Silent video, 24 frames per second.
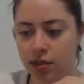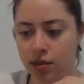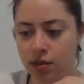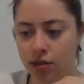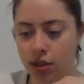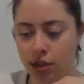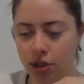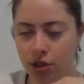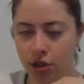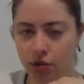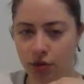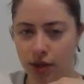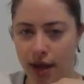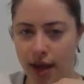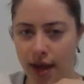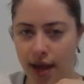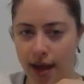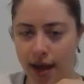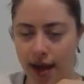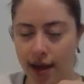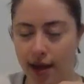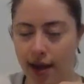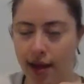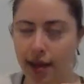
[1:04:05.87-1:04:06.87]
to do that
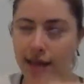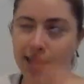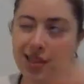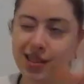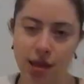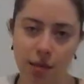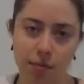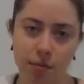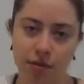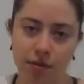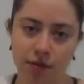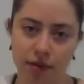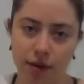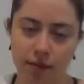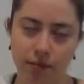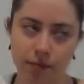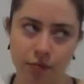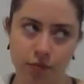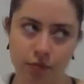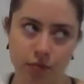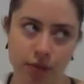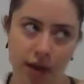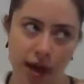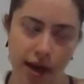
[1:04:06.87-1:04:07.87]
at least some of
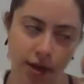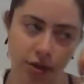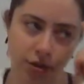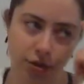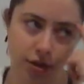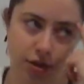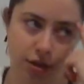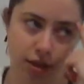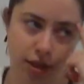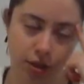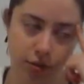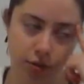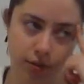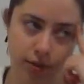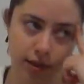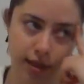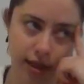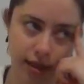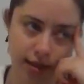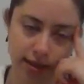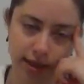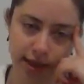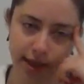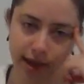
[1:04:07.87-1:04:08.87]
them. I actually did do a
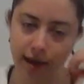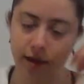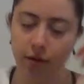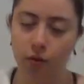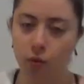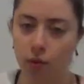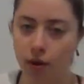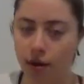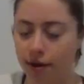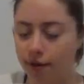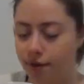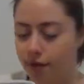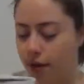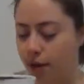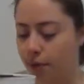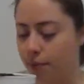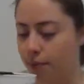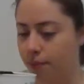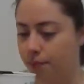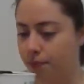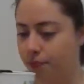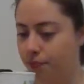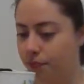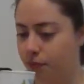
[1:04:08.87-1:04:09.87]
tasting at one of
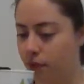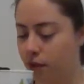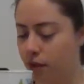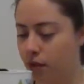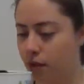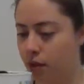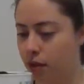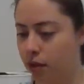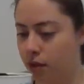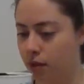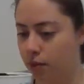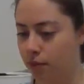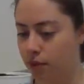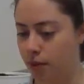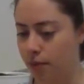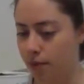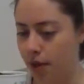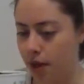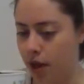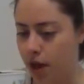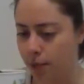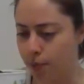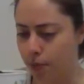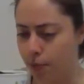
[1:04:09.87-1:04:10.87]
them maybe
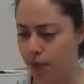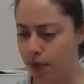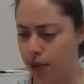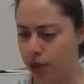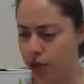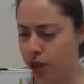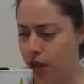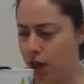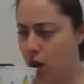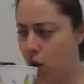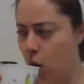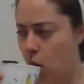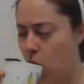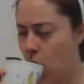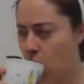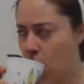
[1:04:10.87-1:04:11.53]
a couple months ago.